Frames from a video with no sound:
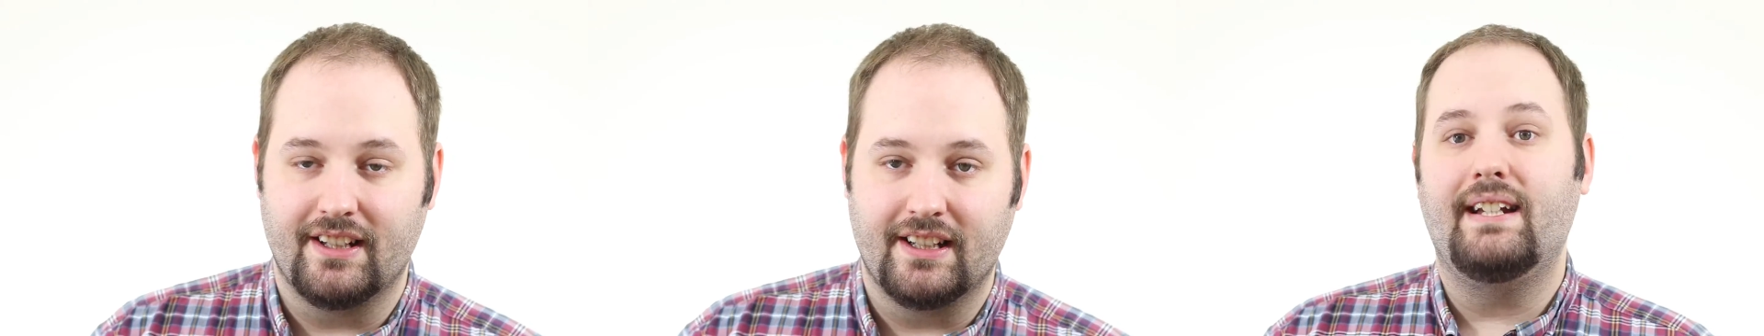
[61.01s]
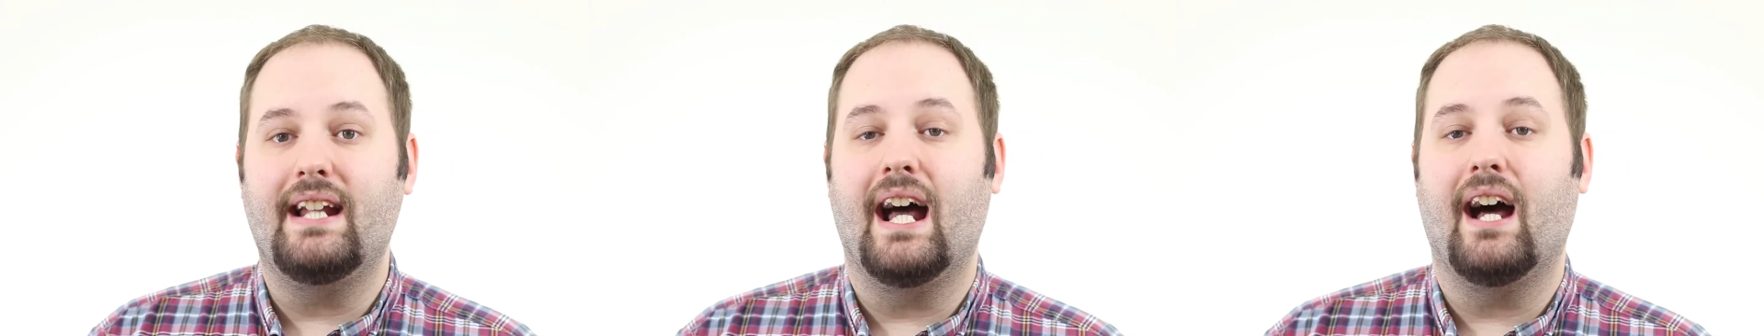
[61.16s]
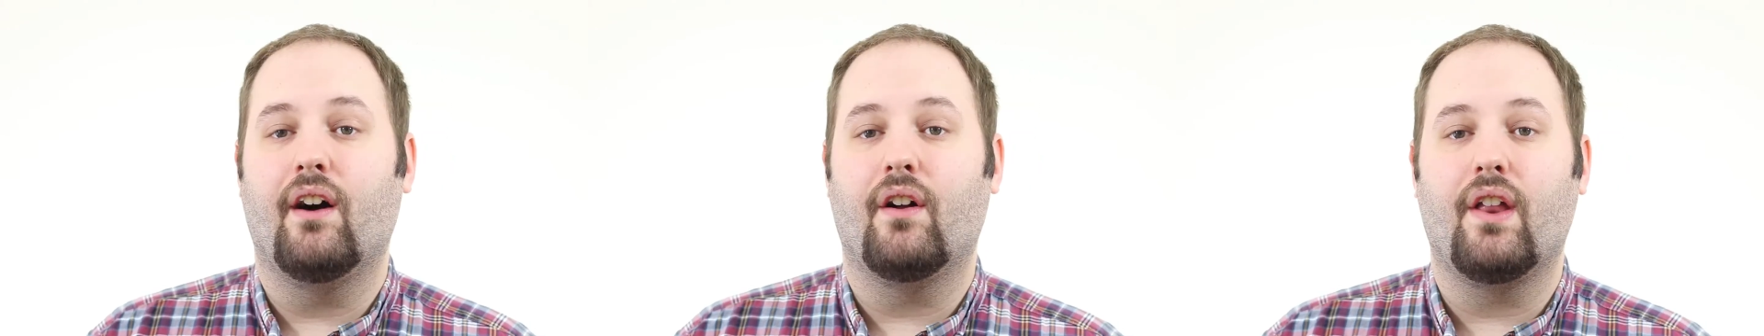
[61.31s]

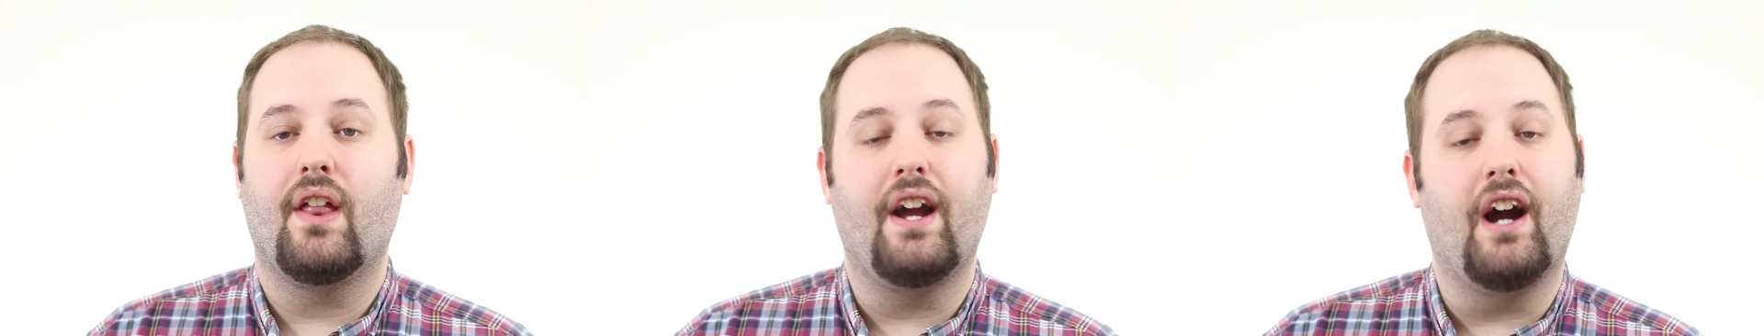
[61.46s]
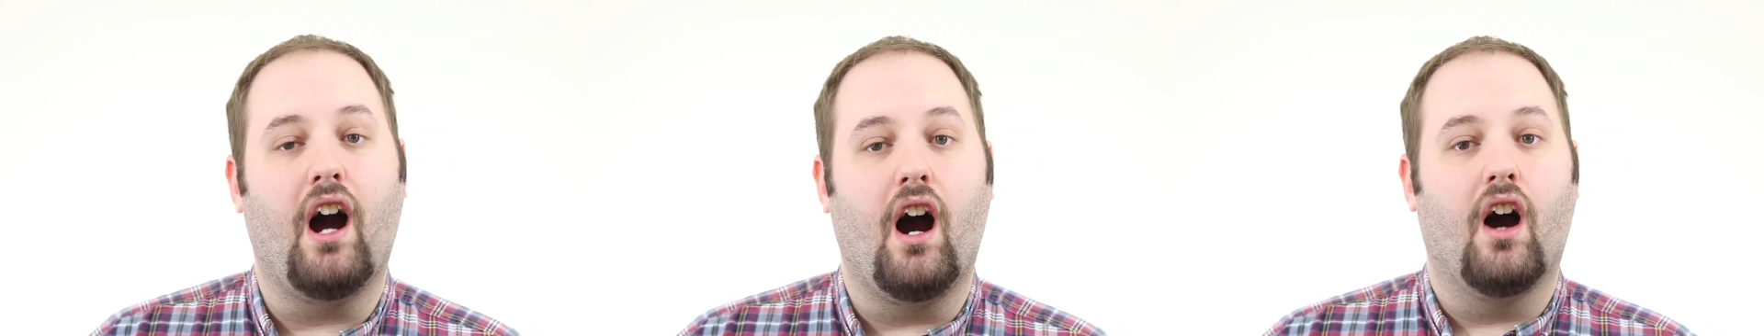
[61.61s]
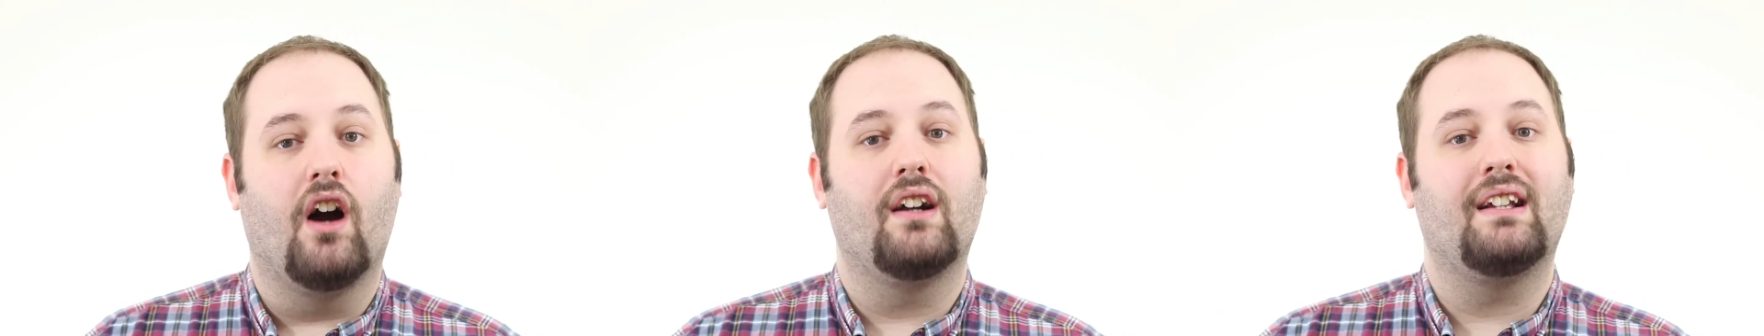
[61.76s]
Now,
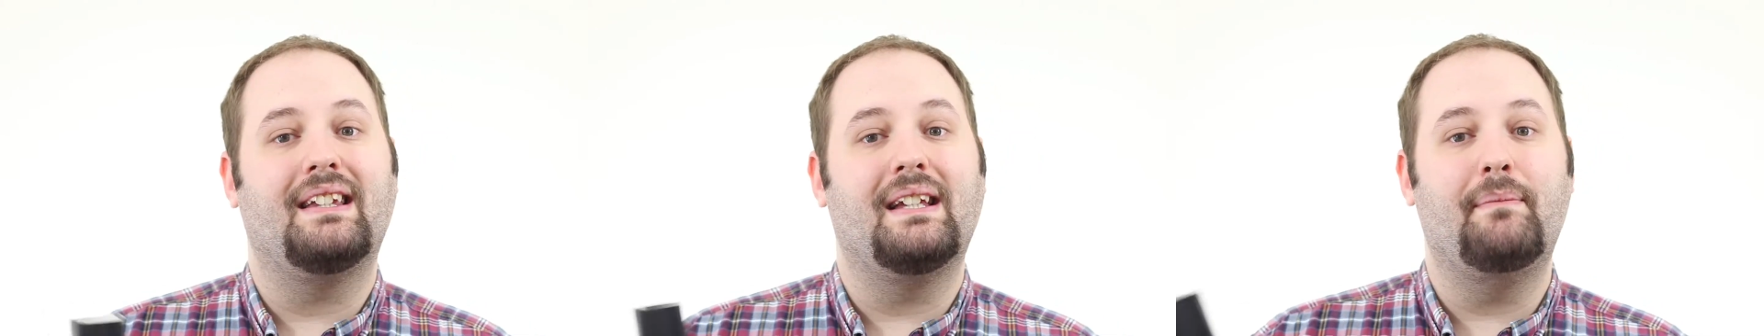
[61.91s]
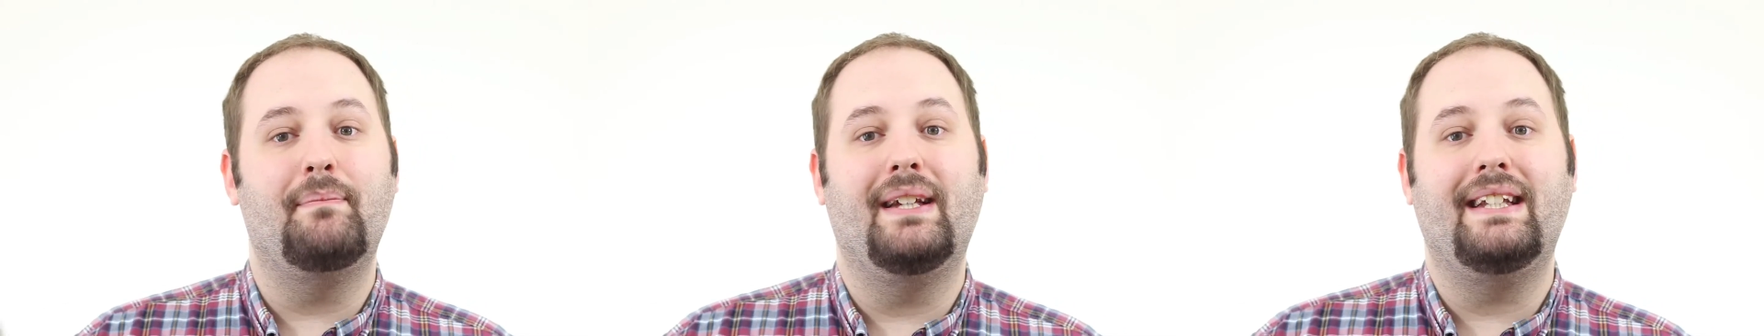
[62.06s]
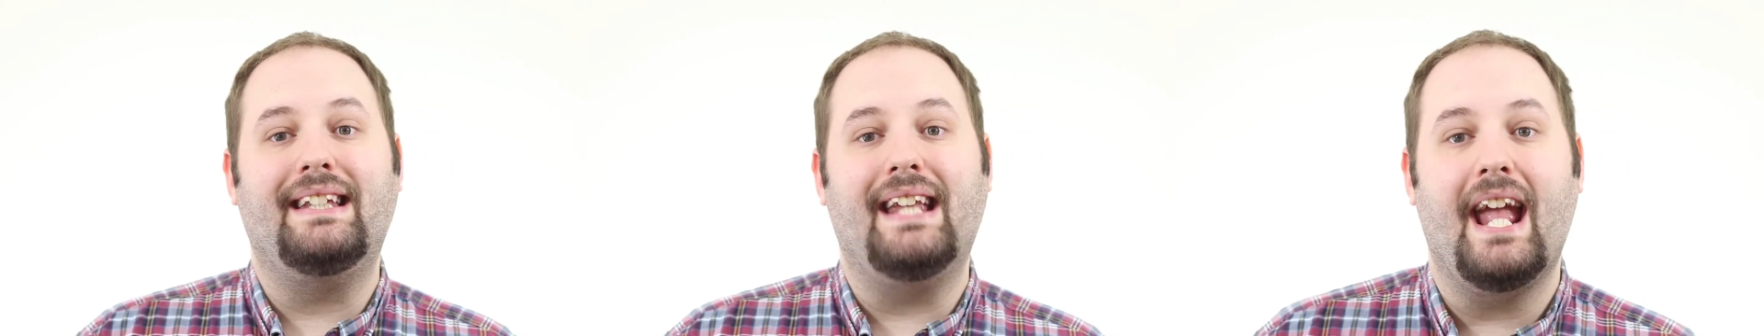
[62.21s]
there are
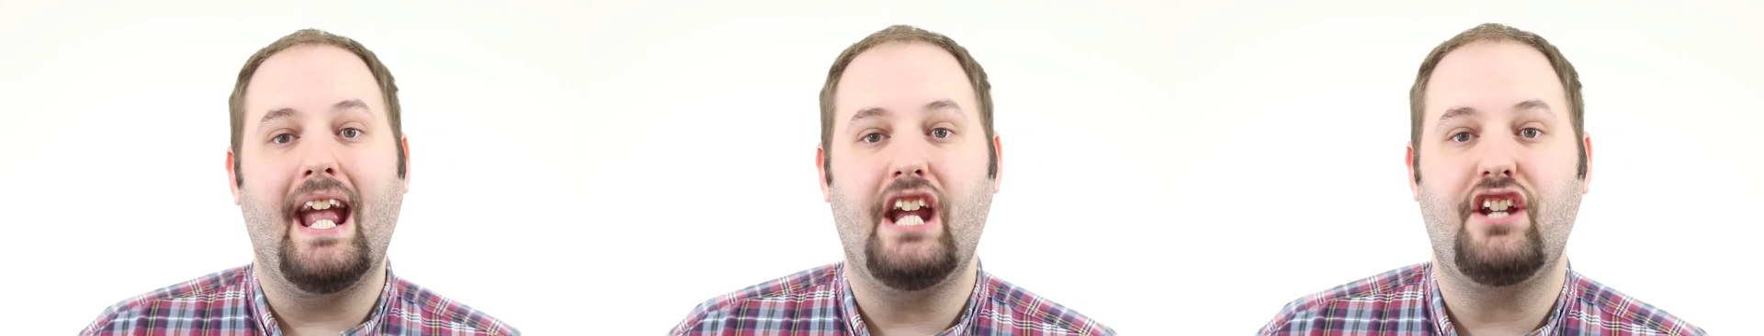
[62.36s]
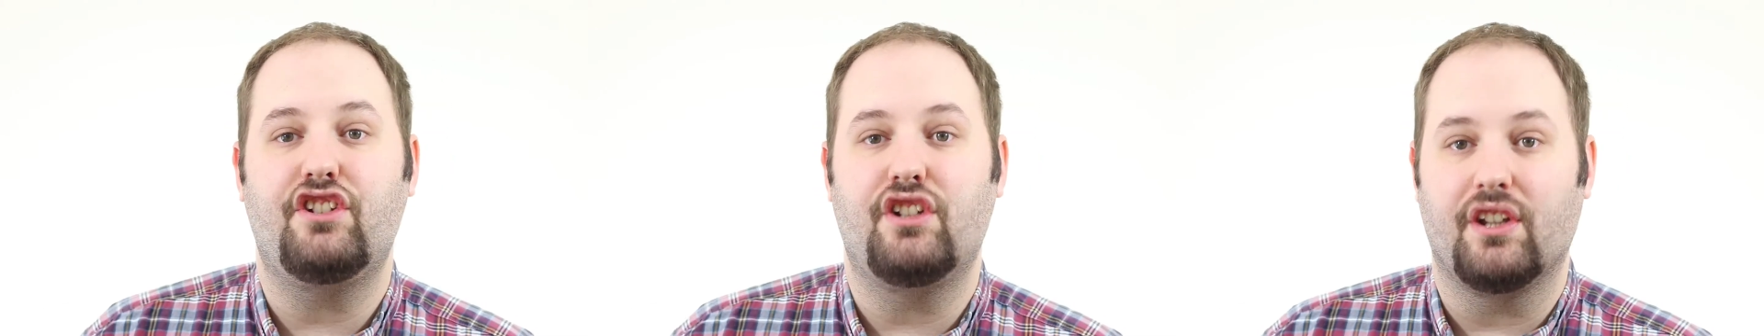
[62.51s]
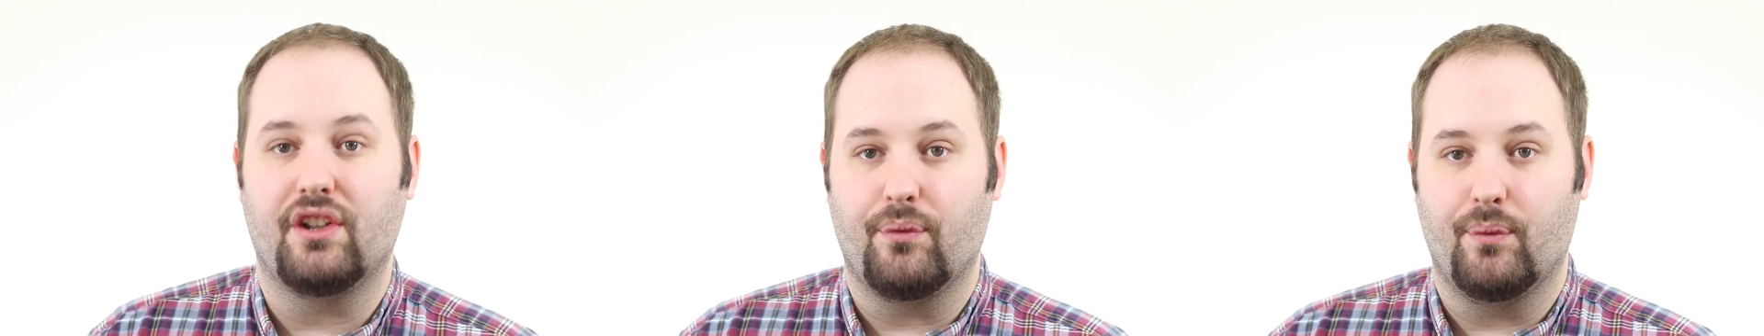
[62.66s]

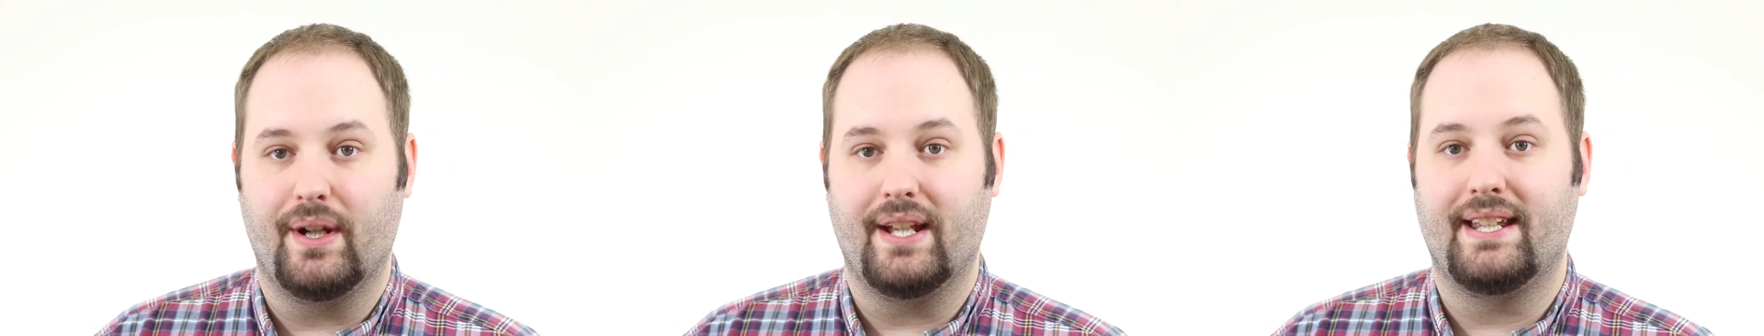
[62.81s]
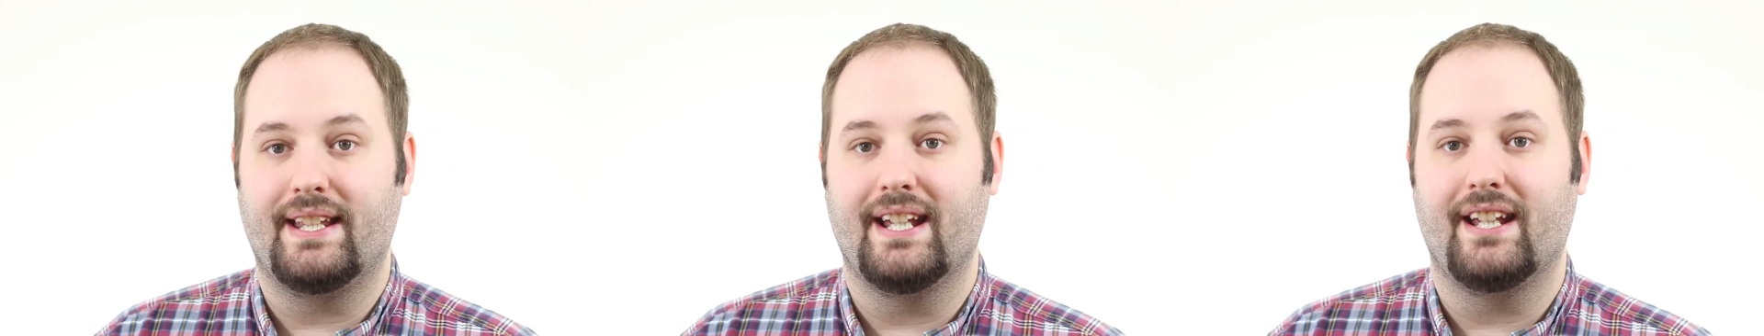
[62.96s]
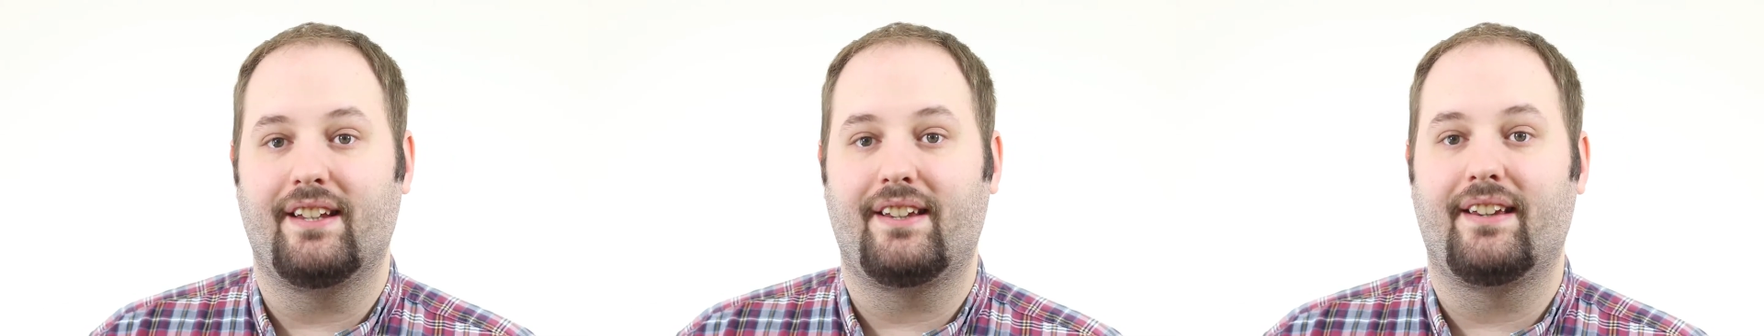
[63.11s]
limitations
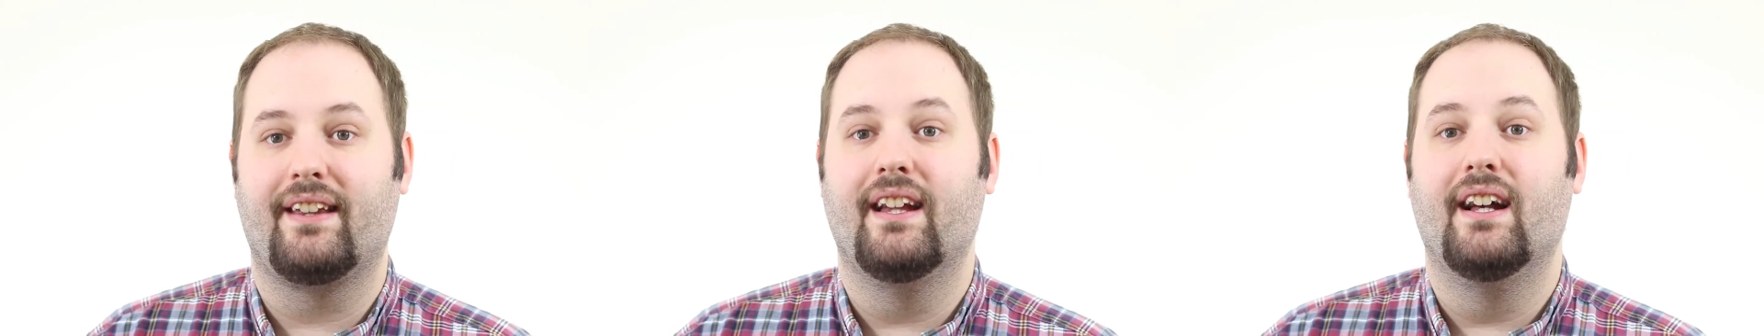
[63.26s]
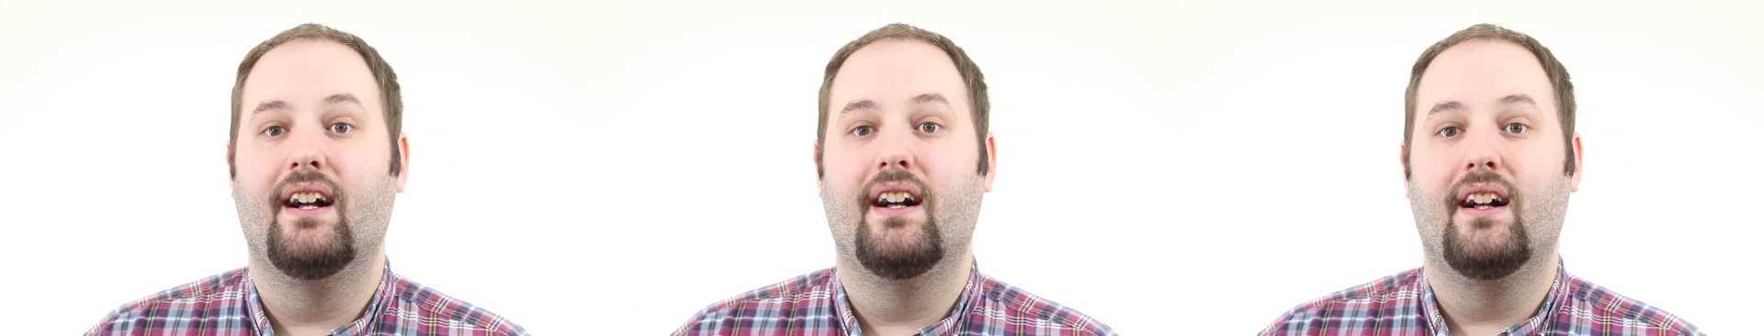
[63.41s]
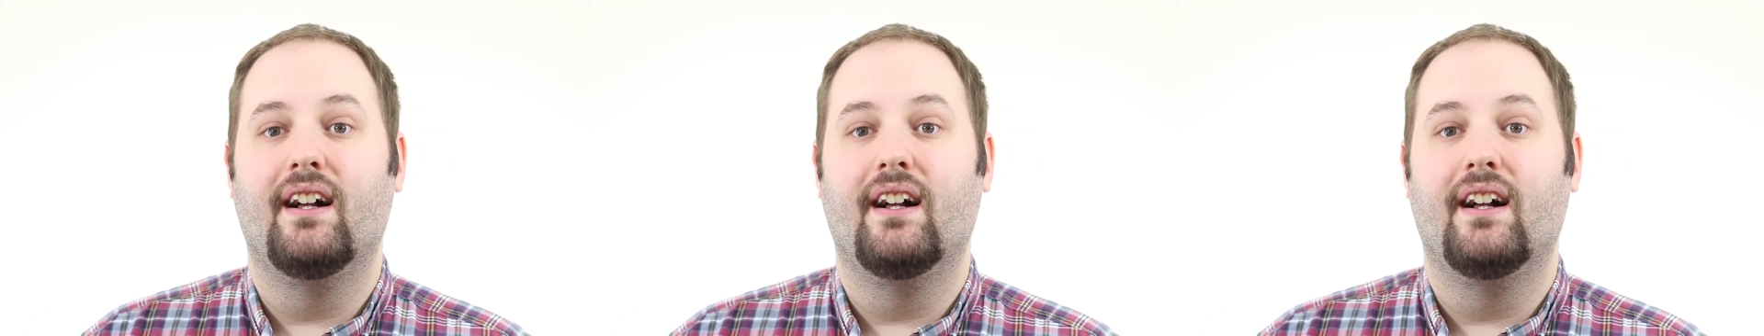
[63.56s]
with this.